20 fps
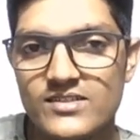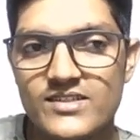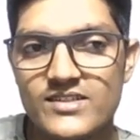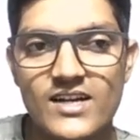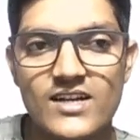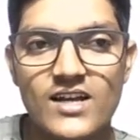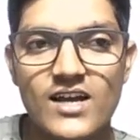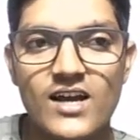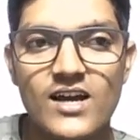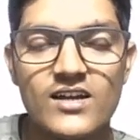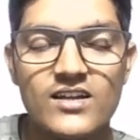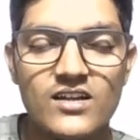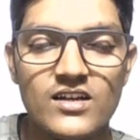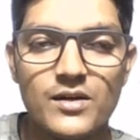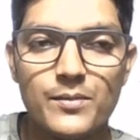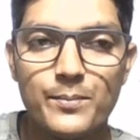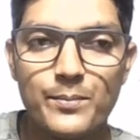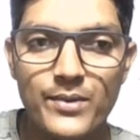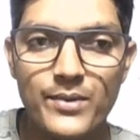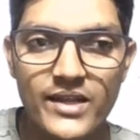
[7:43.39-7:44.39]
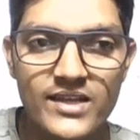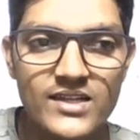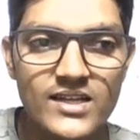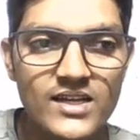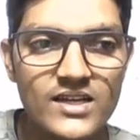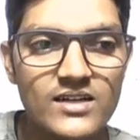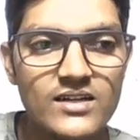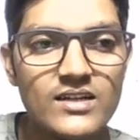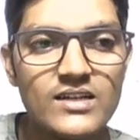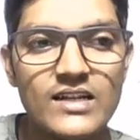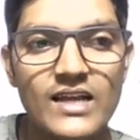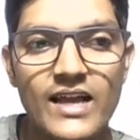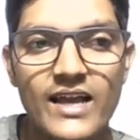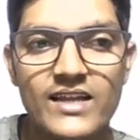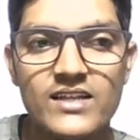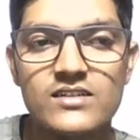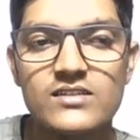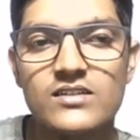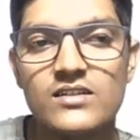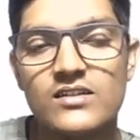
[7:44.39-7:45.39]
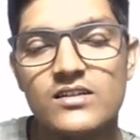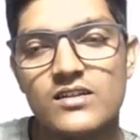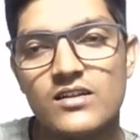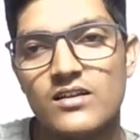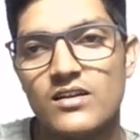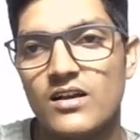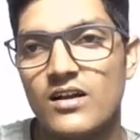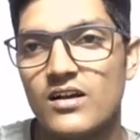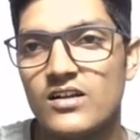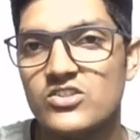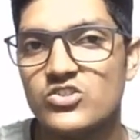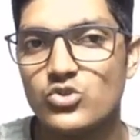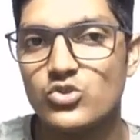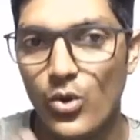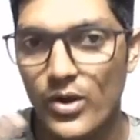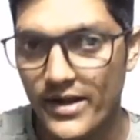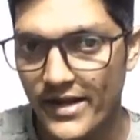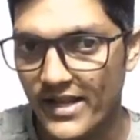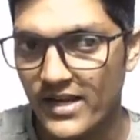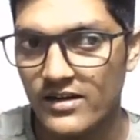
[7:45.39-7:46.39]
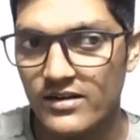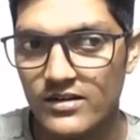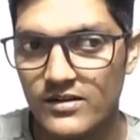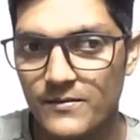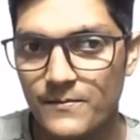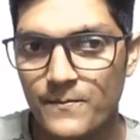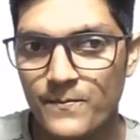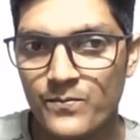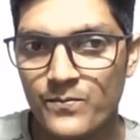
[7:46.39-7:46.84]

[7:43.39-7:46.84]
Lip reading: that are a plane angle and a solid angle.